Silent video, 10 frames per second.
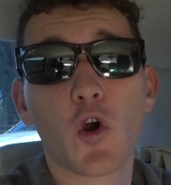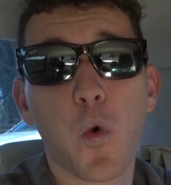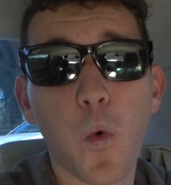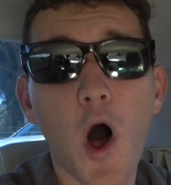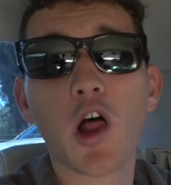
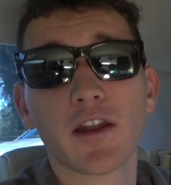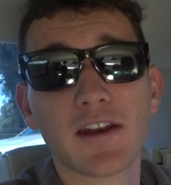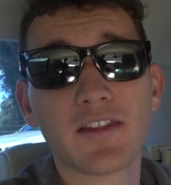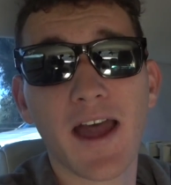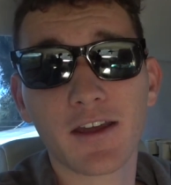
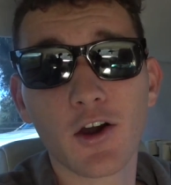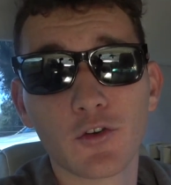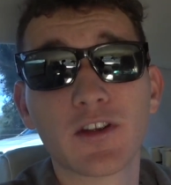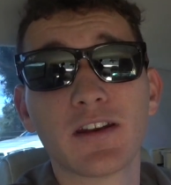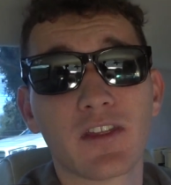quality that
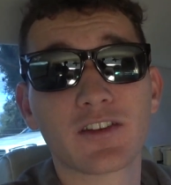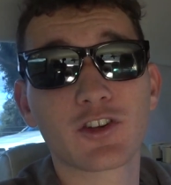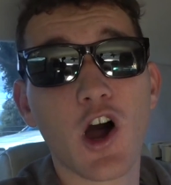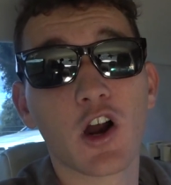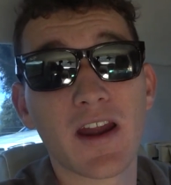goes into this
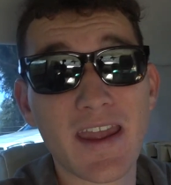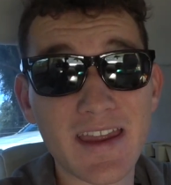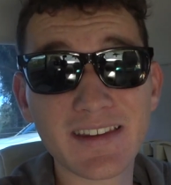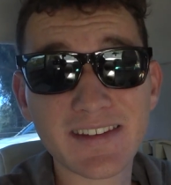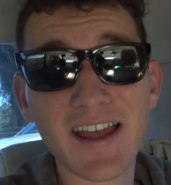car,
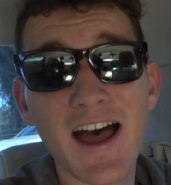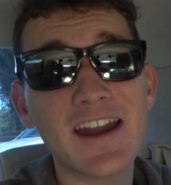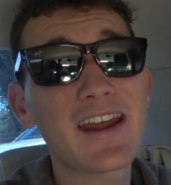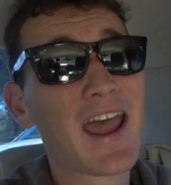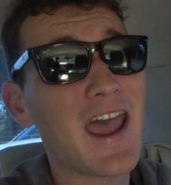
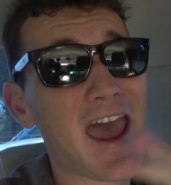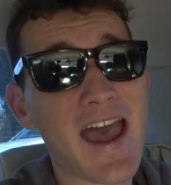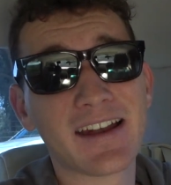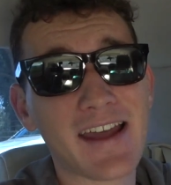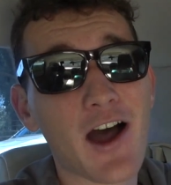inside
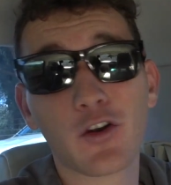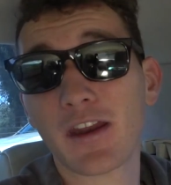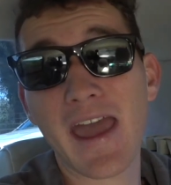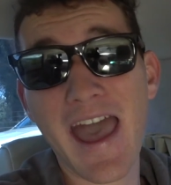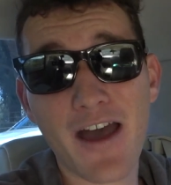and out
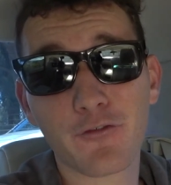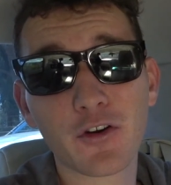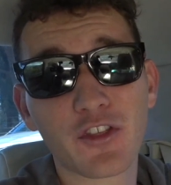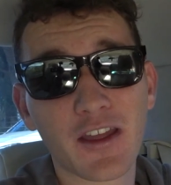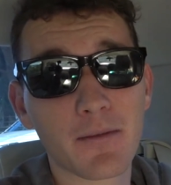and
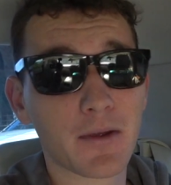everything in